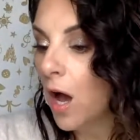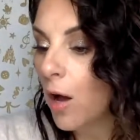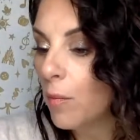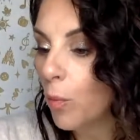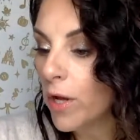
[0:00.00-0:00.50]

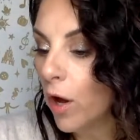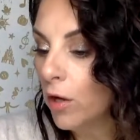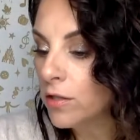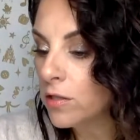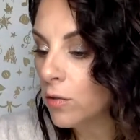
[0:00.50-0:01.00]
We
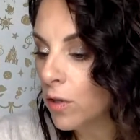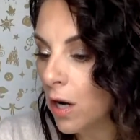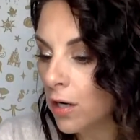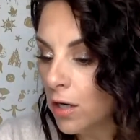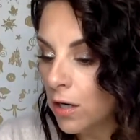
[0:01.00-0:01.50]
also
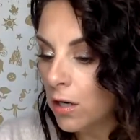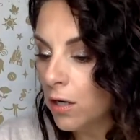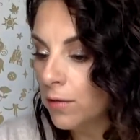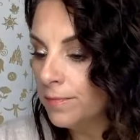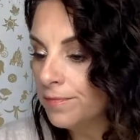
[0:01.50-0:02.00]
got
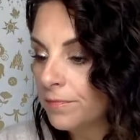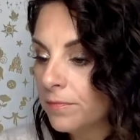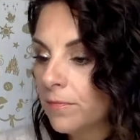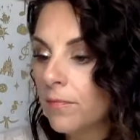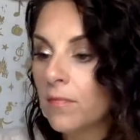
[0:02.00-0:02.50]
her,
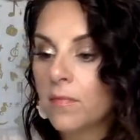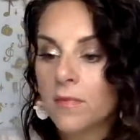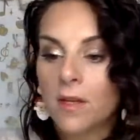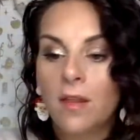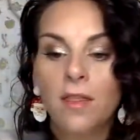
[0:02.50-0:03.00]

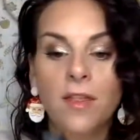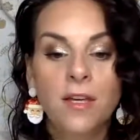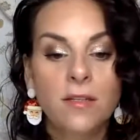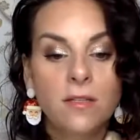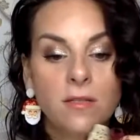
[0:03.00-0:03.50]

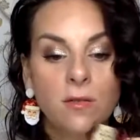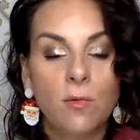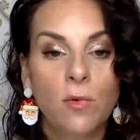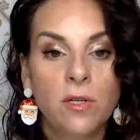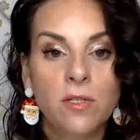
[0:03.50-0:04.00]
this
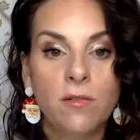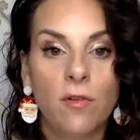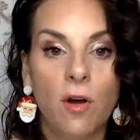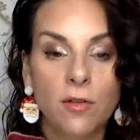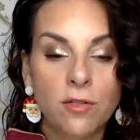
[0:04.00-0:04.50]
was
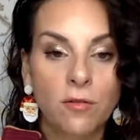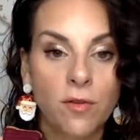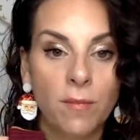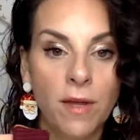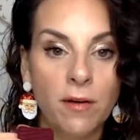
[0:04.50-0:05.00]
also
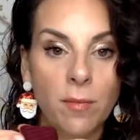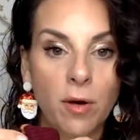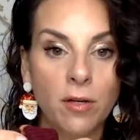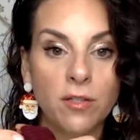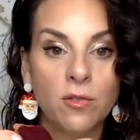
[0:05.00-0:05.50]
from the Harry
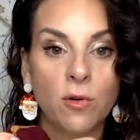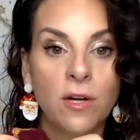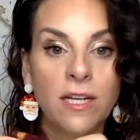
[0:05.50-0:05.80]
Potter store.